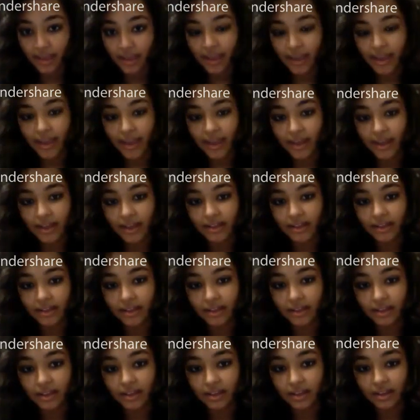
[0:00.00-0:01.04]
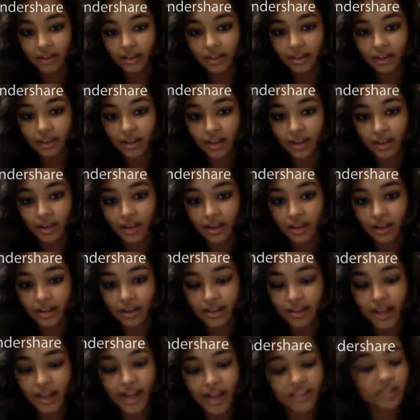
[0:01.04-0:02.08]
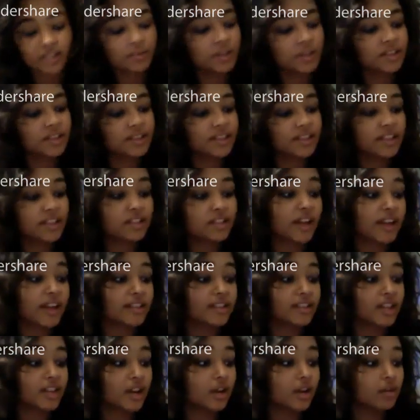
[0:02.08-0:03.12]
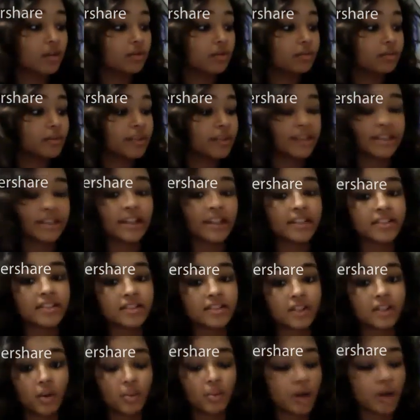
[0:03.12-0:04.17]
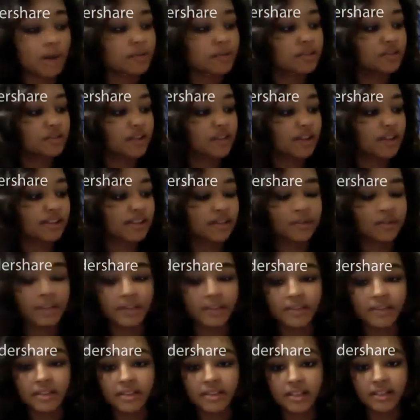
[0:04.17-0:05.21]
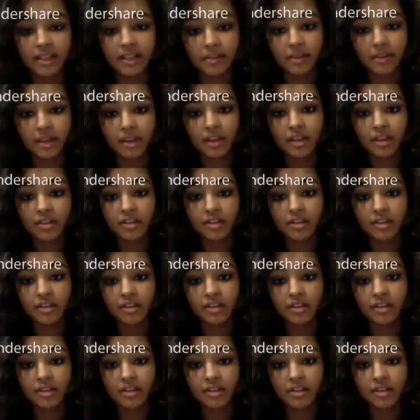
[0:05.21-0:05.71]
And yeah, I just wanted to let you guys know because I so promised you guys I would give this to him.